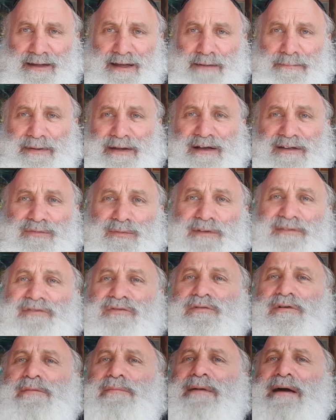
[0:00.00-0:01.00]
Because once
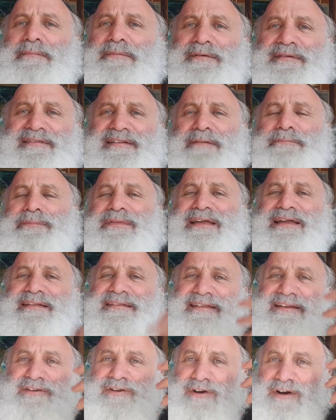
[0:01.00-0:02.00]
you remember something,
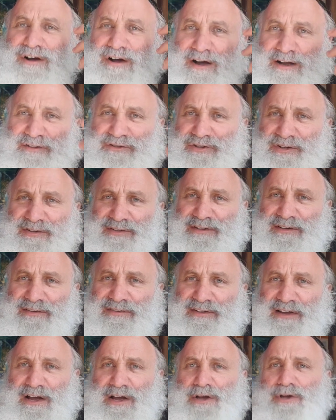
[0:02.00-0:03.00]
it's in your consciousness,